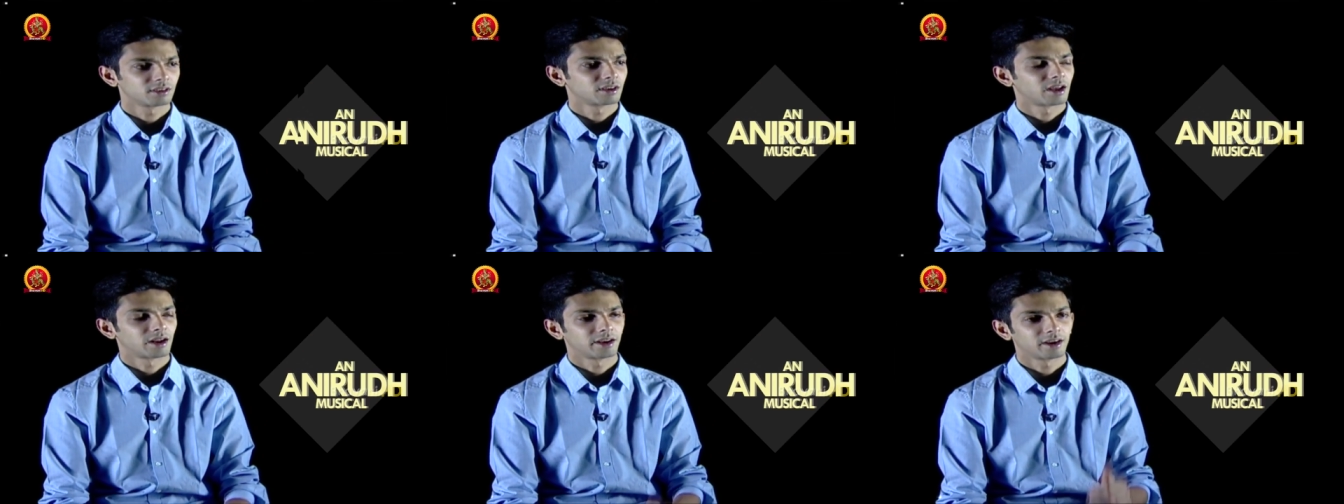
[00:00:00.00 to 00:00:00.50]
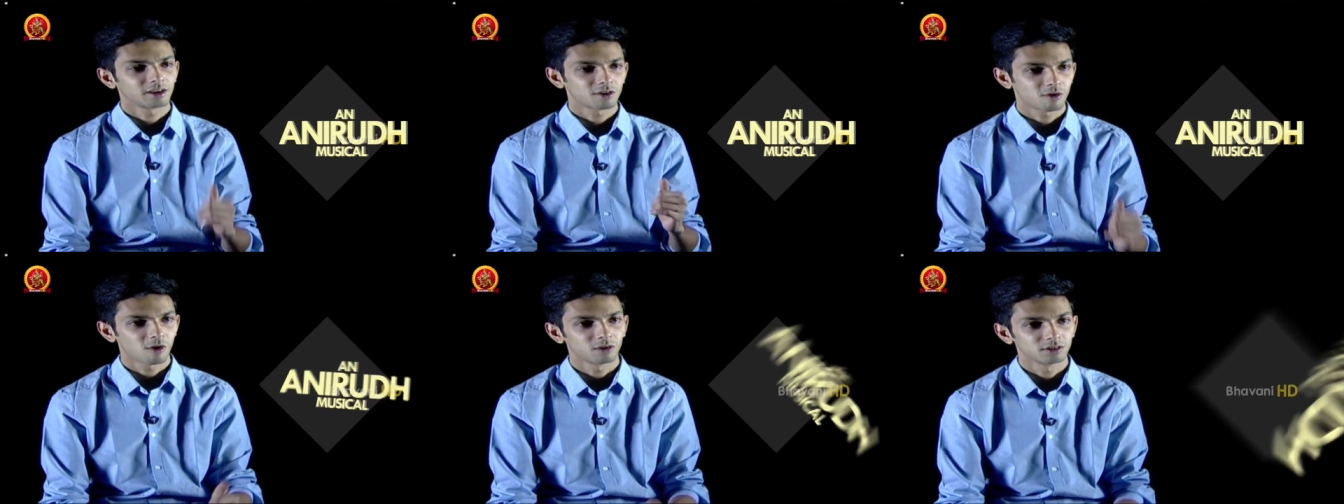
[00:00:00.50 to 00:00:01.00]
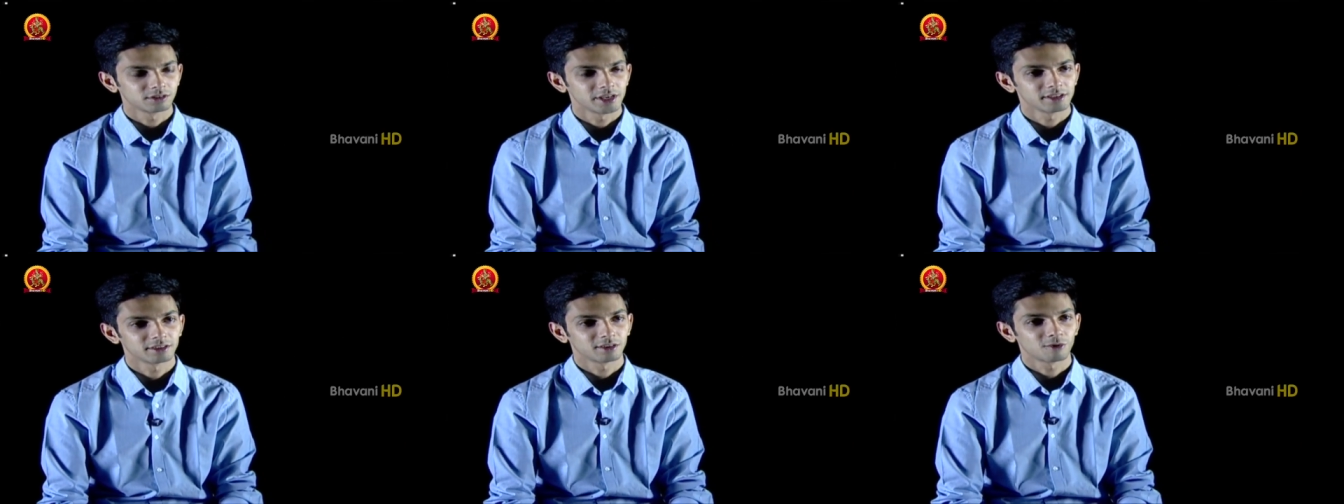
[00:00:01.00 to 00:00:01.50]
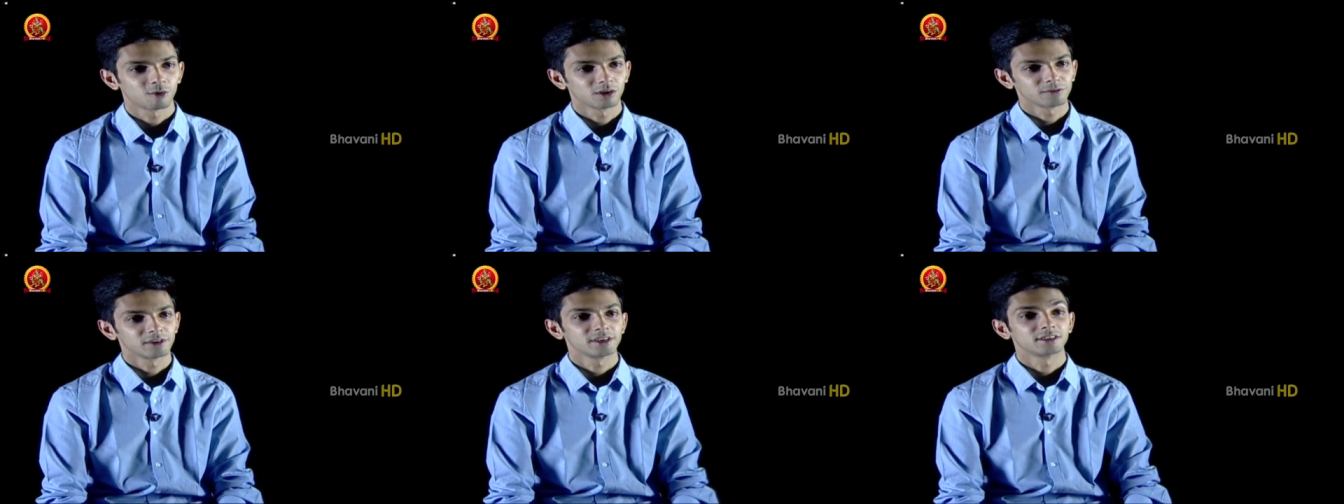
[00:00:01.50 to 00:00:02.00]
and I get a call saying that
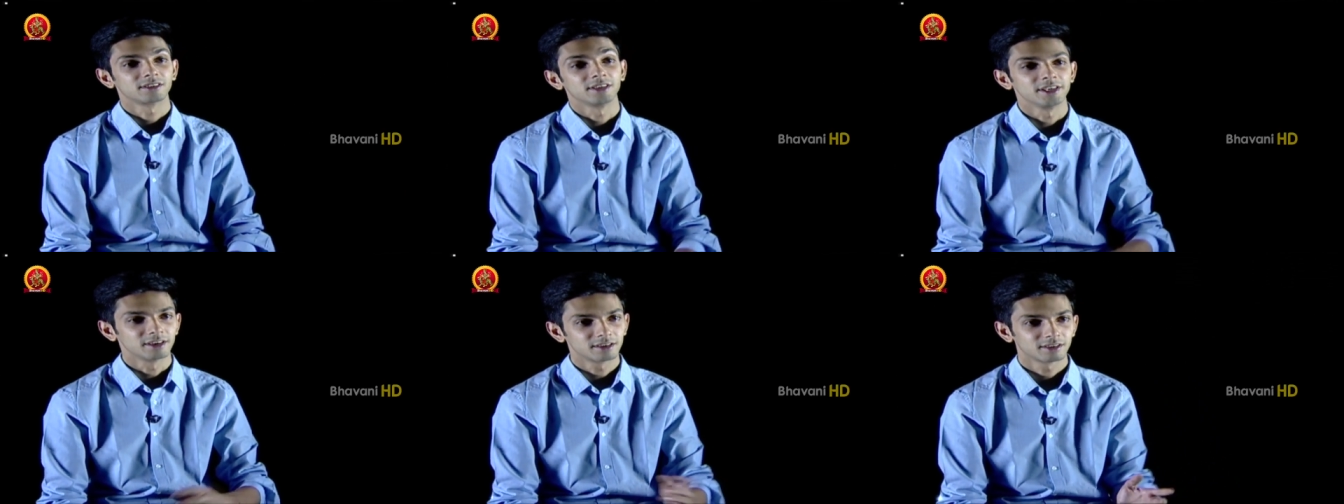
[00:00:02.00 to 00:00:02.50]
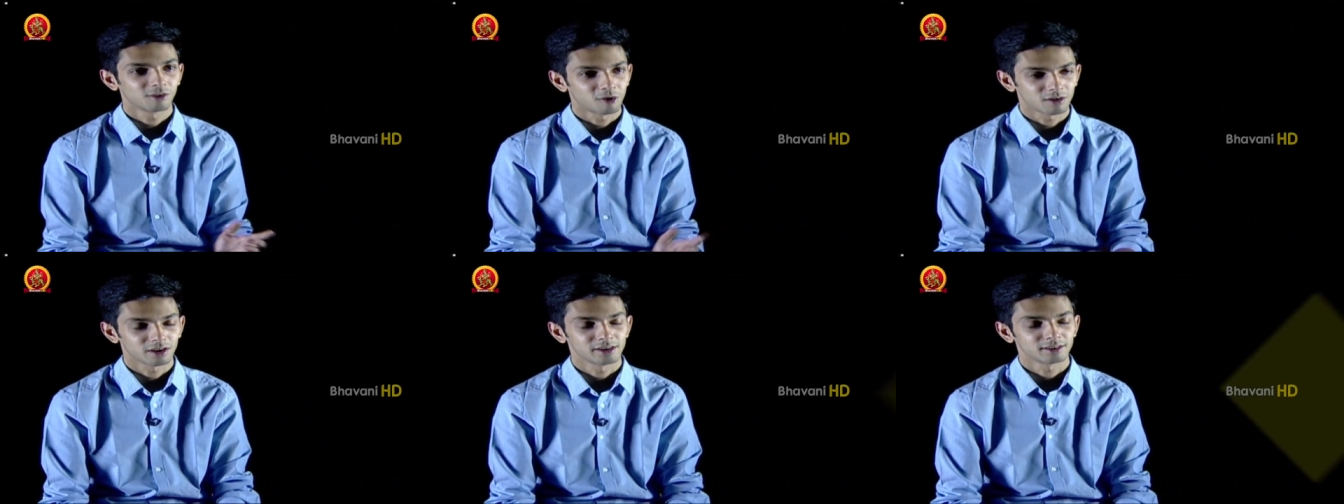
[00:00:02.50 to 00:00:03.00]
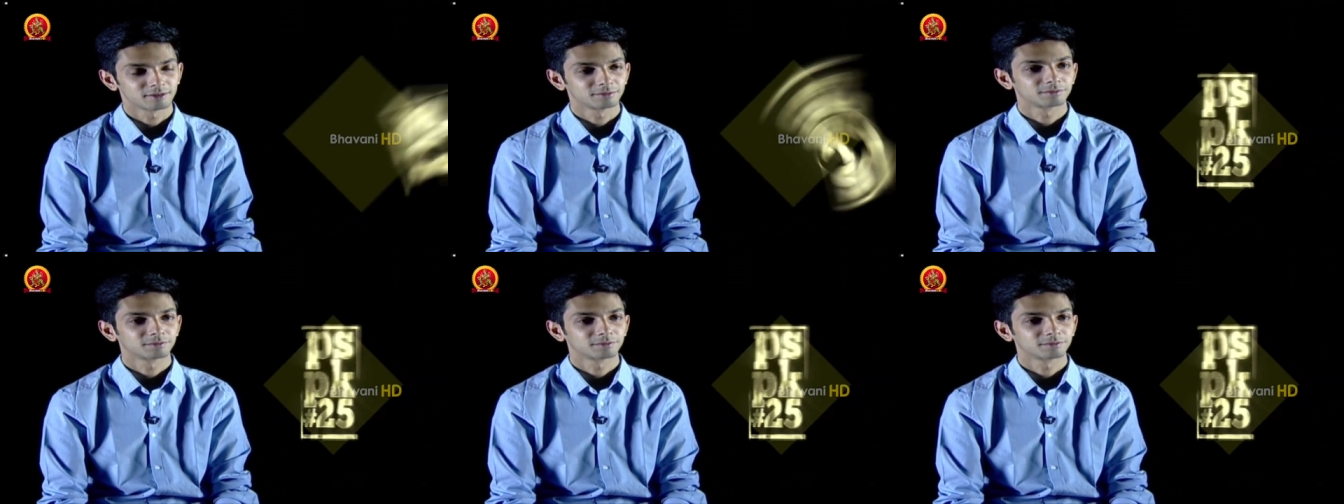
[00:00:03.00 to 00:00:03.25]
Kolaveri has leaked online.